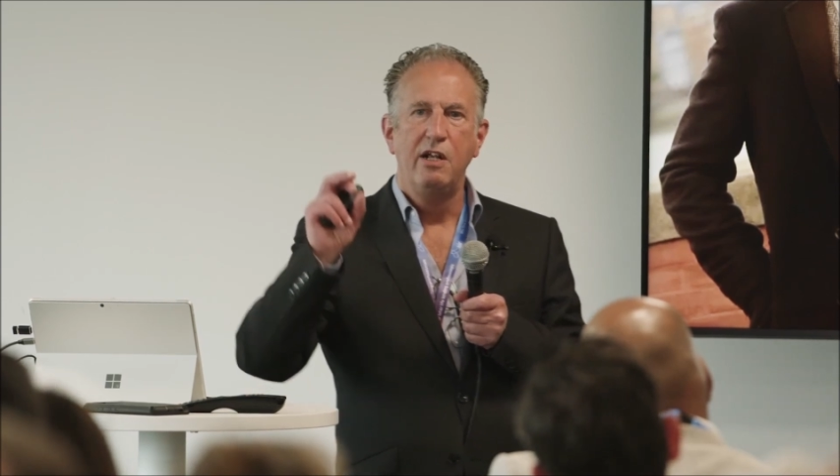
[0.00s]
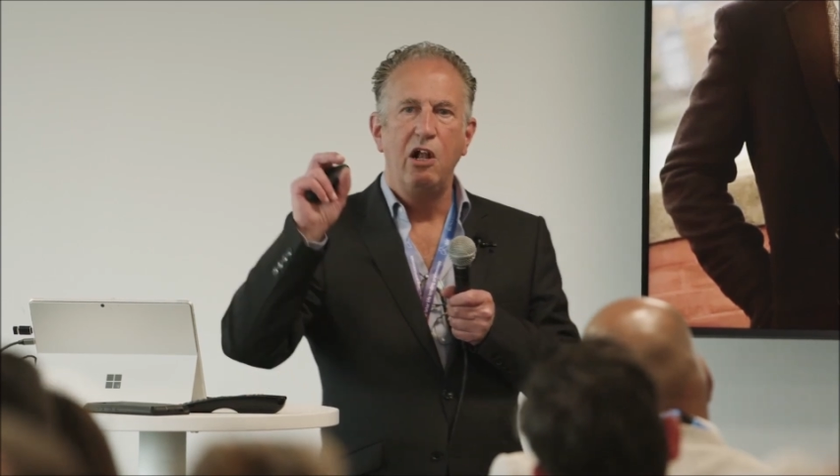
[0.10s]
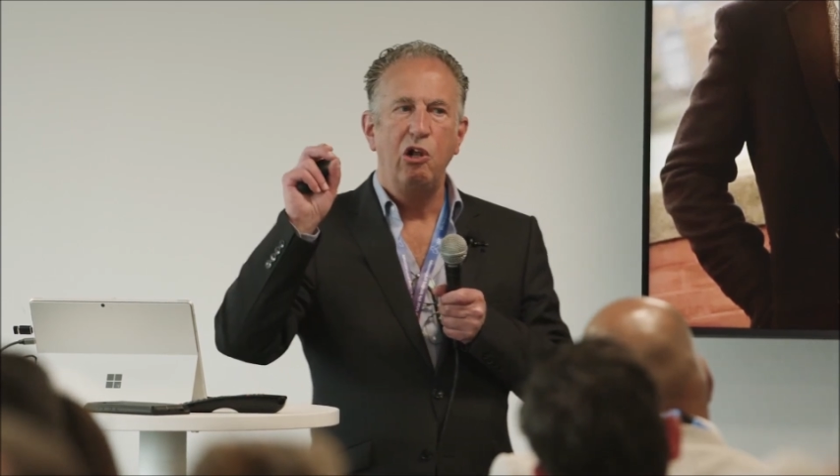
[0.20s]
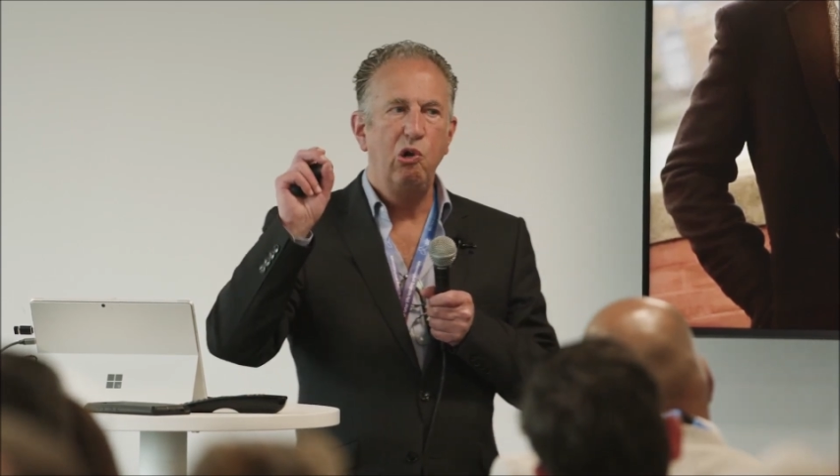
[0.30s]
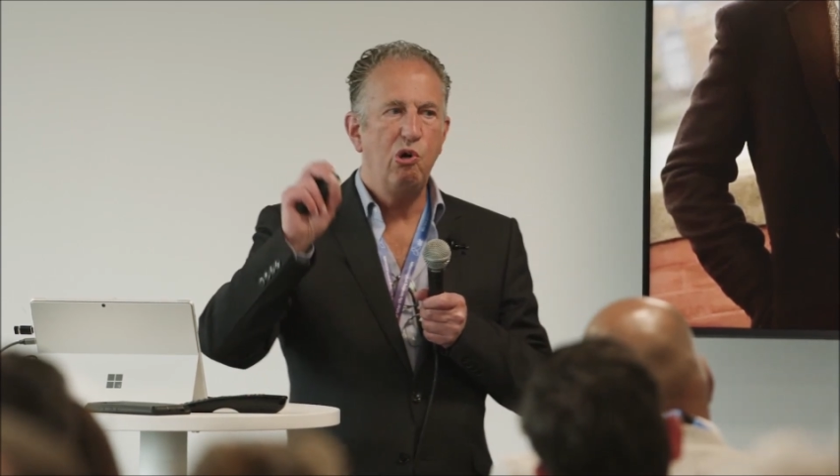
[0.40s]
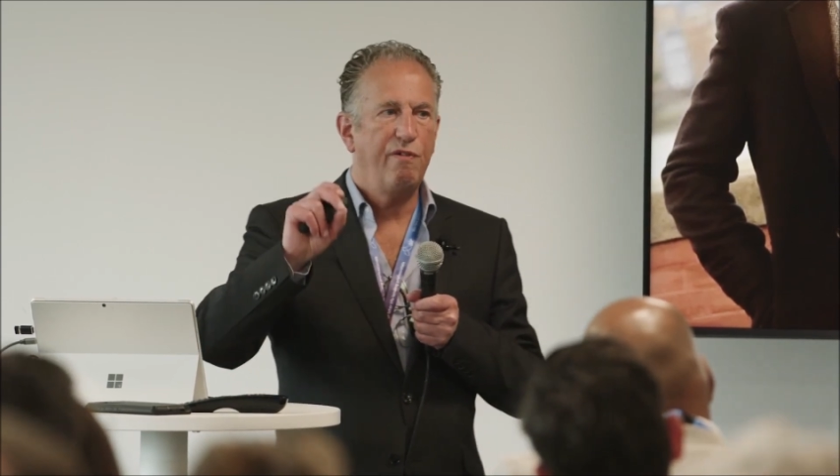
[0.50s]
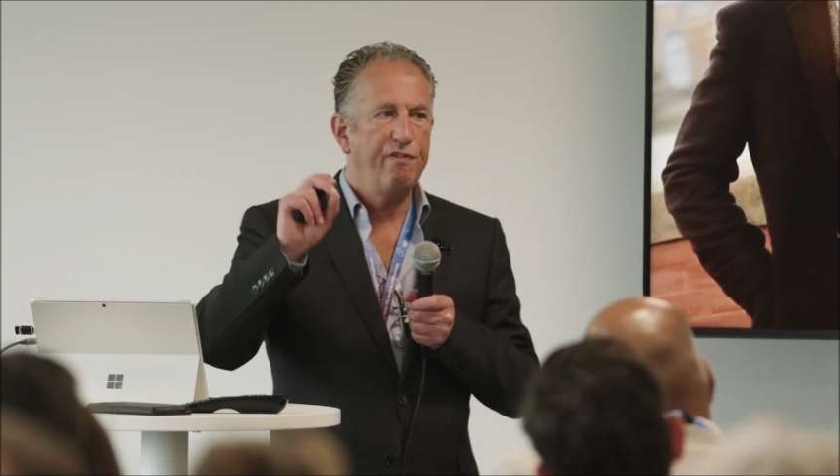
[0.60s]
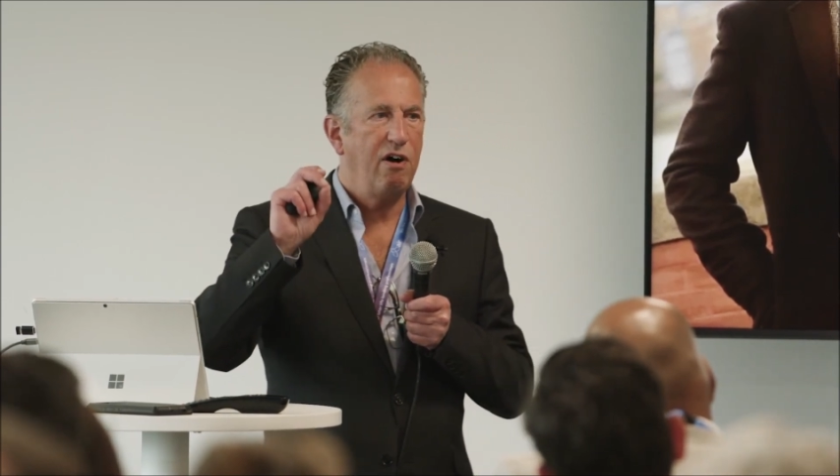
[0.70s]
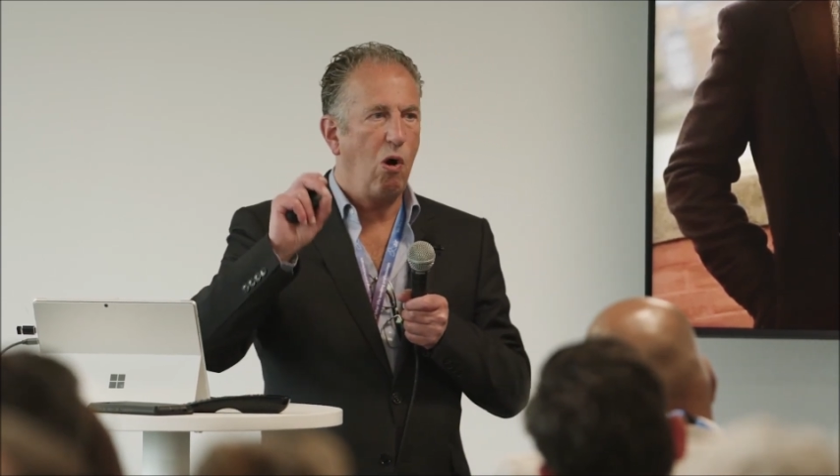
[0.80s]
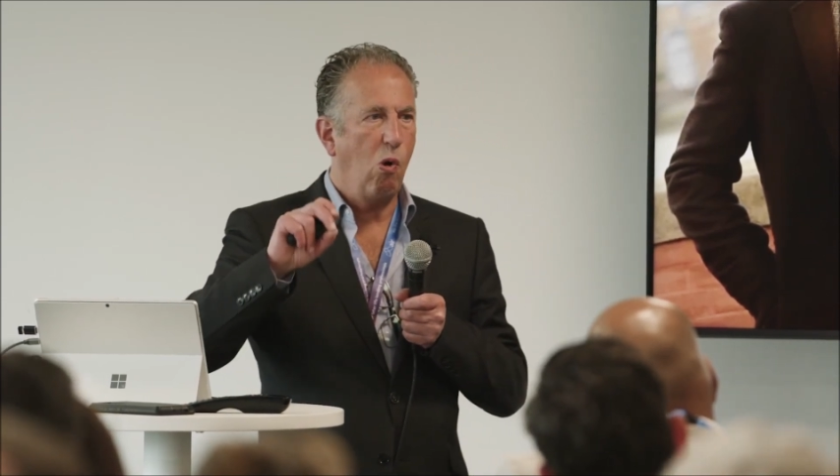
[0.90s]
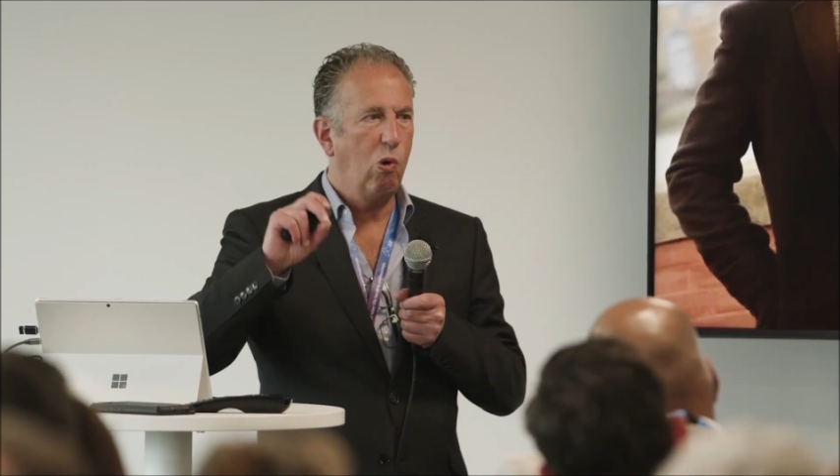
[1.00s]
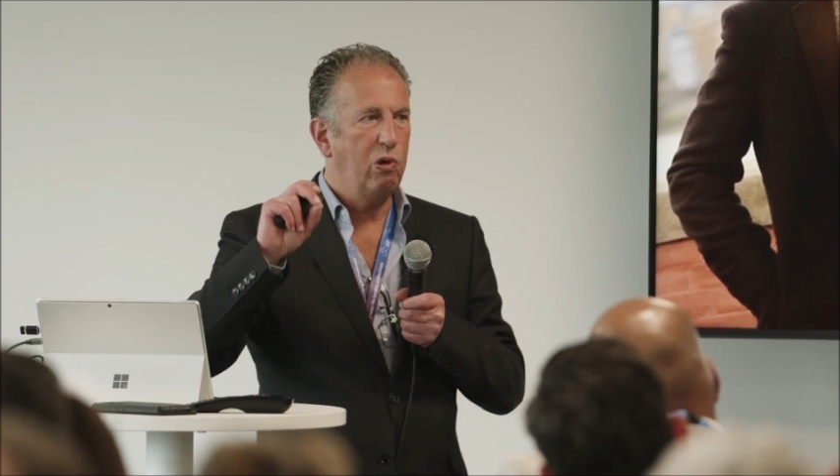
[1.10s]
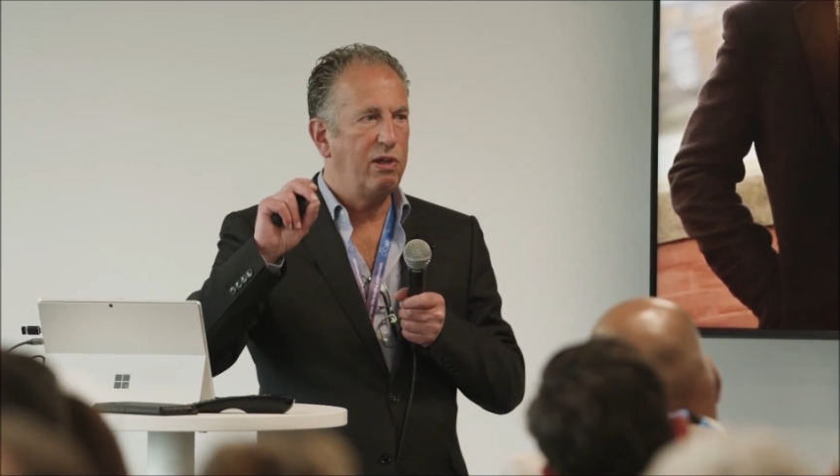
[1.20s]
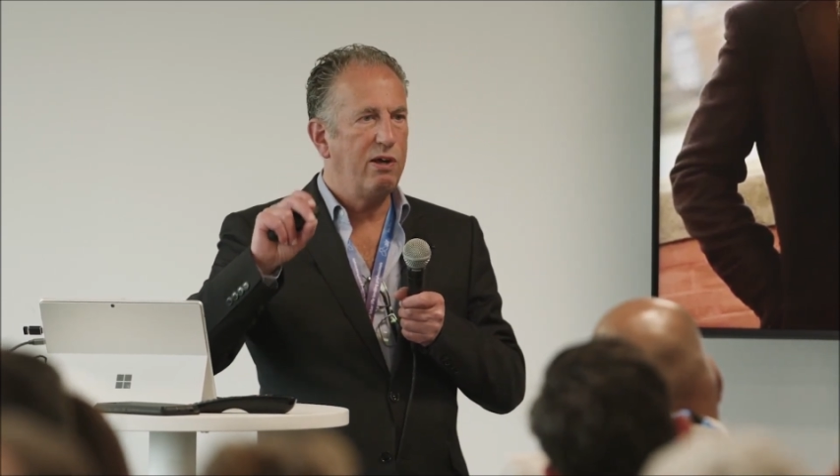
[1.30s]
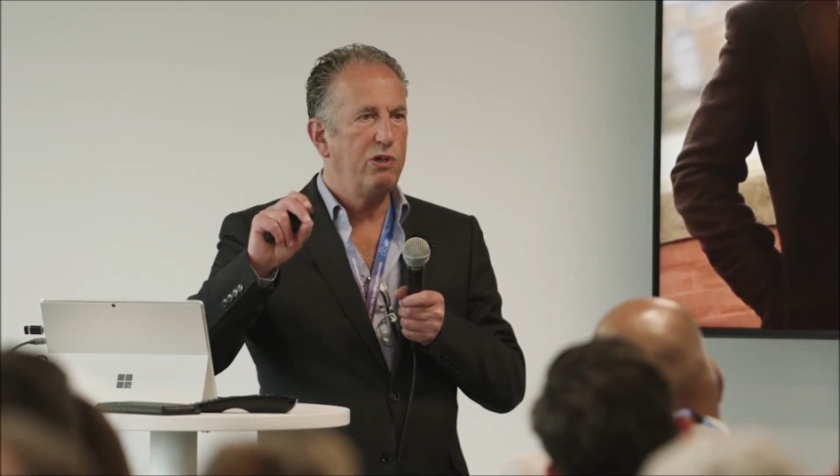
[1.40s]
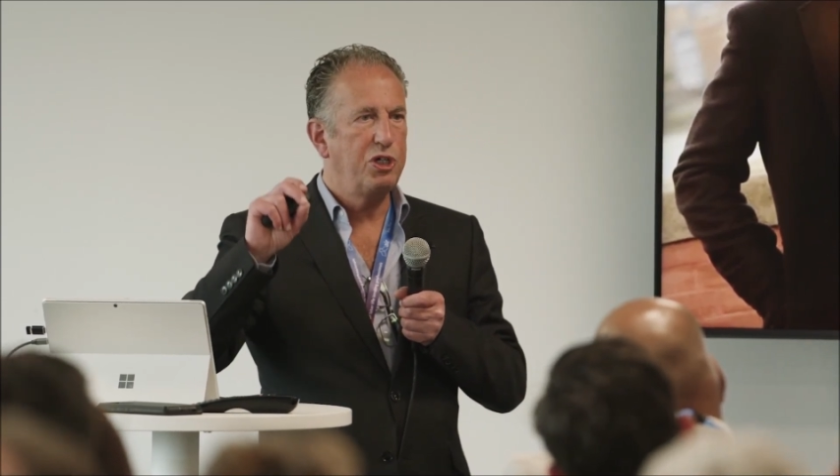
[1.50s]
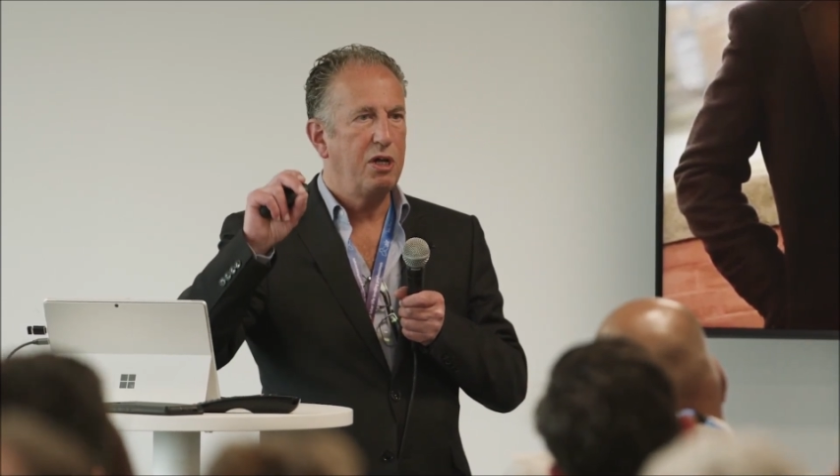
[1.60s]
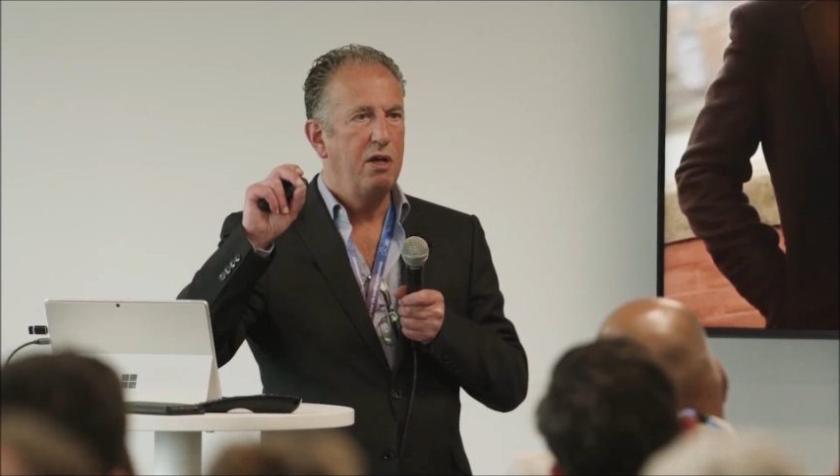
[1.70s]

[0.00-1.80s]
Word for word: look for all those